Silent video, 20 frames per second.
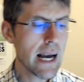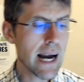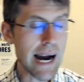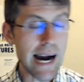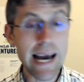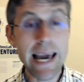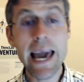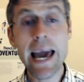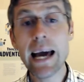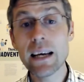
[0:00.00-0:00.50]

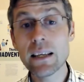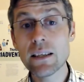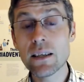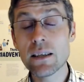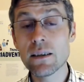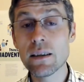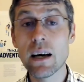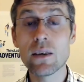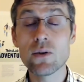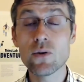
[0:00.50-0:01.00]
I had
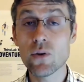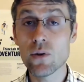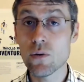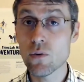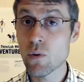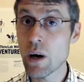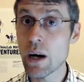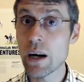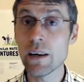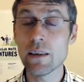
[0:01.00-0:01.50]
natural
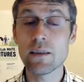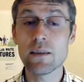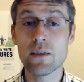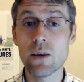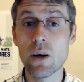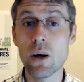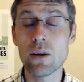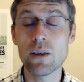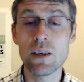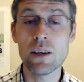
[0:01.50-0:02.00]
wines
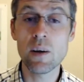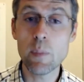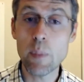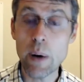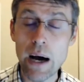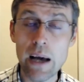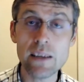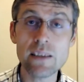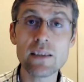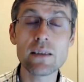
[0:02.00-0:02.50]
done in the
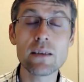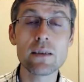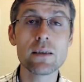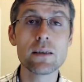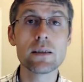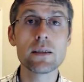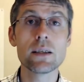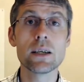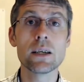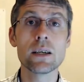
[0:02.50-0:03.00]
past
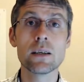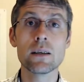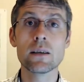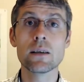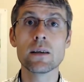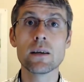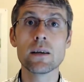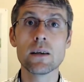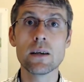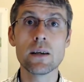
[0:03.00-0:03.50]
and
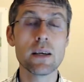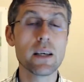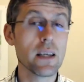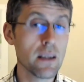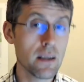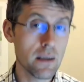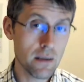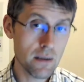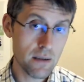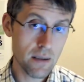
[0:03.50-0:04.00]

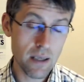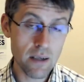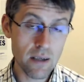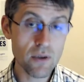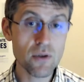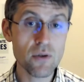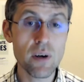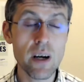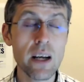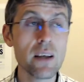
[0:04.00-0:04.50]
in
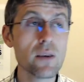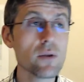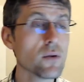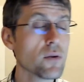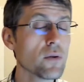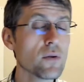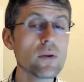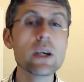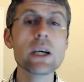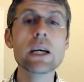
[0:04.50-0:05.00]
Australia
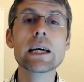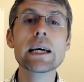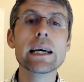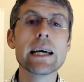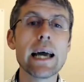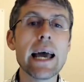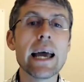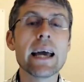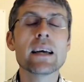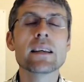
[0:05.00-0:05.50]
too,
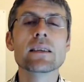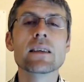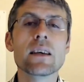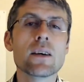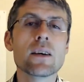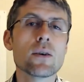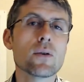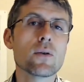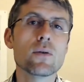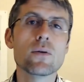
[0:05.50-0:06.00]
and they
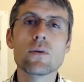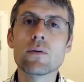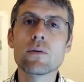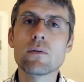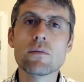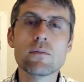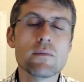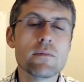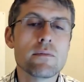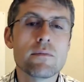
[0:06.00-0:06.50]
are all
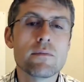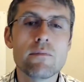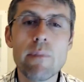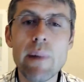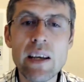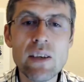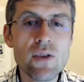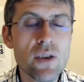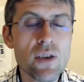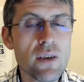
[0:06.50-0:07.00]

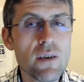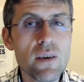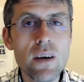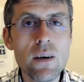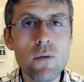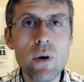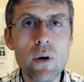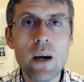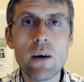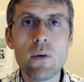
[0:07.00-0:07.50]
matching really
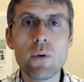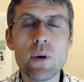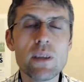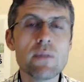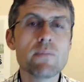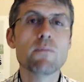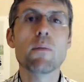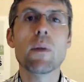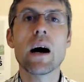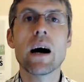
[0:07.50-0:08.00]
well with
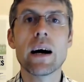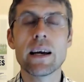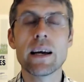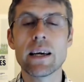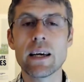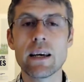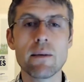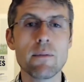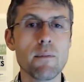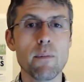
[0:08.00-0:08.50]

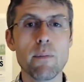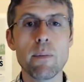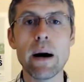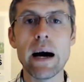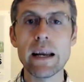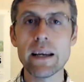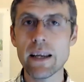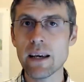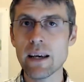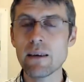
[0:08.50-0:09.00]
my
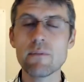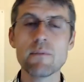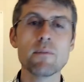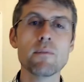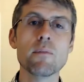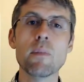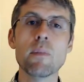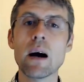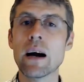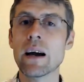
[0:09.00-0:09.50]
body,
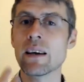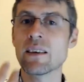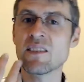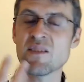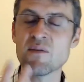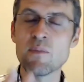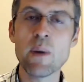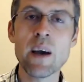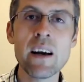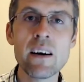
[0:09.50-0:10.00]
my
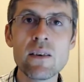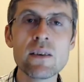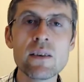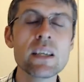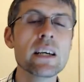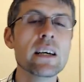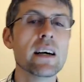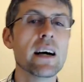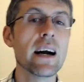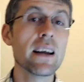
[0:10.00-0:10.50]
smell.
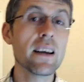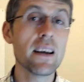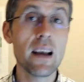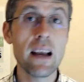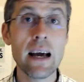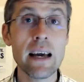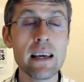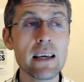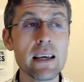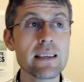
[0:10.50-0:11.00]
I really
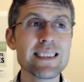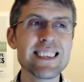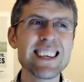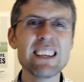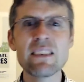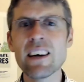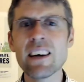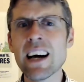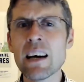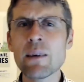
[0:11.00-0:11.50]
like it.
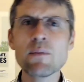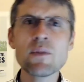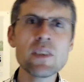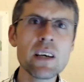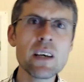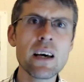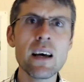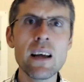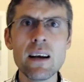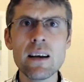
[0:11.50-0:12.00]
Sometimes
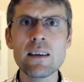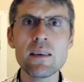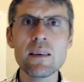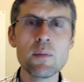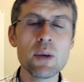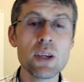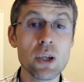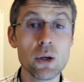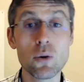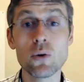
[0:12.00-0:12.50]
a little
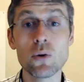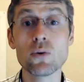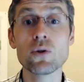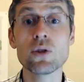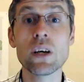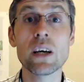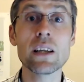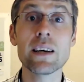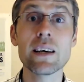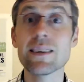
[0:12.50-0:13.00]
bit, you could
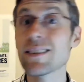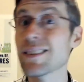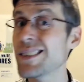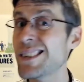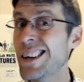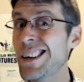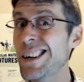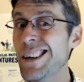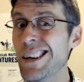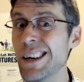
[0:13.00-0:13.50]
say they're
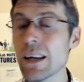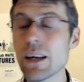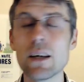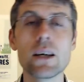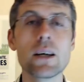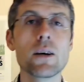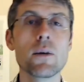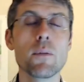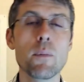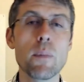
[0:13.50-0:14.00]
stinky,
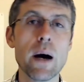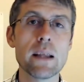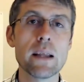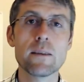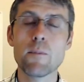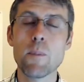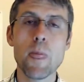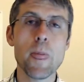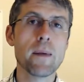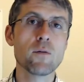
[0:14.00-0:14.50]
but
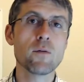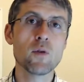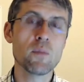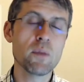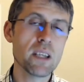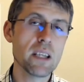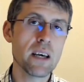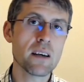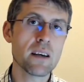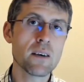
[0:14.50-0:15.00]
to
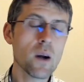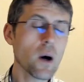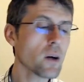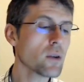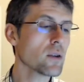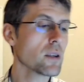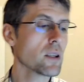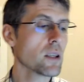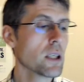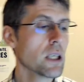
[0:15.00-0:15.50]
me they are
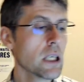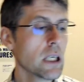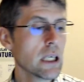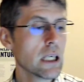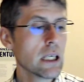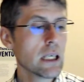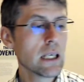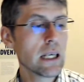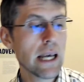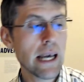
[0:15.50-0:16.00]
not.
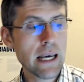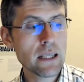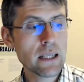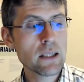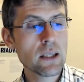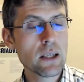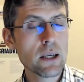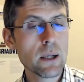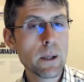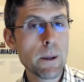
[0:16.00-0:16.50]

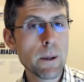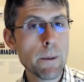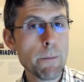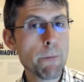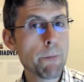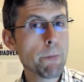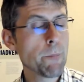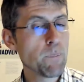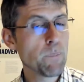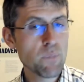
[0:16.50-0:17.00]
And
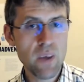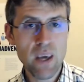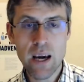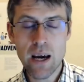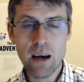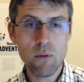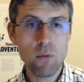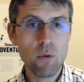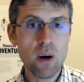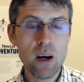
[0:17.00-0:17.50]

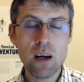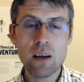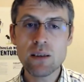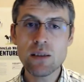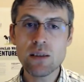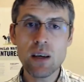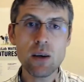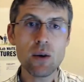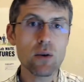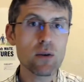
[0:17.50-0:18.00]
yeah, what
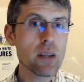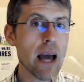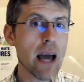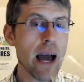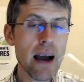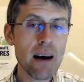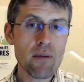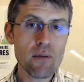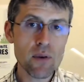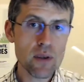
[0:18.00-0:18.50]
else I could
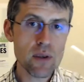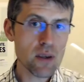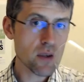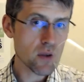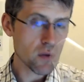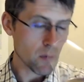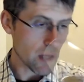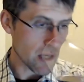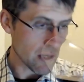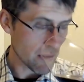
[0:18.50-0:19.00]
have with
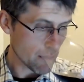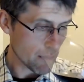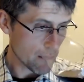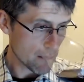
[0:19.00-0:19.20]
this wine?